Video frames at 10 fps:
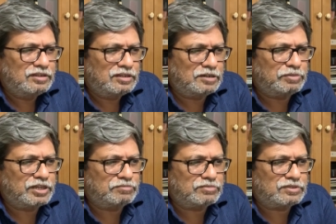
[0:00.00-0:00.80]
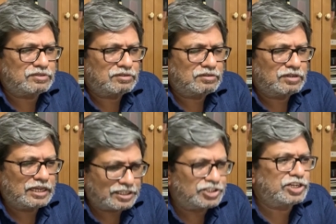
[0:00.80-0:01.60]
it becomes
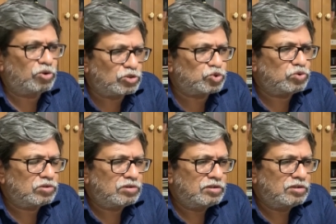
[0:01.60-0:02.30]
essential also.